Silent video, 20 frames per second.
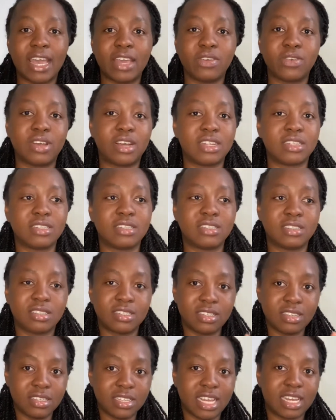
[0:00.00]
you can
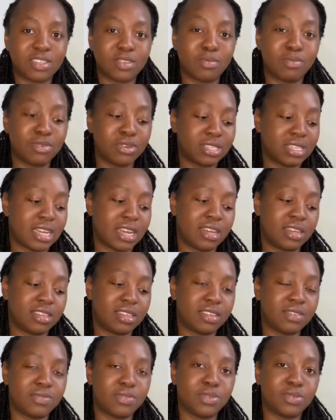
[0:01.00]
see there are some books that
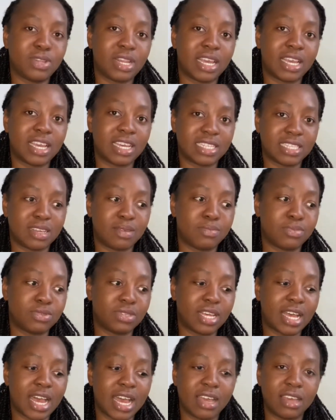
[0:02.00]
give you like examples,
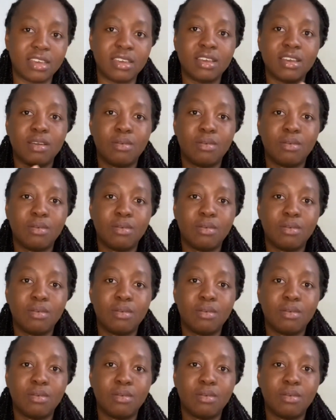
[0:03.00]
hi,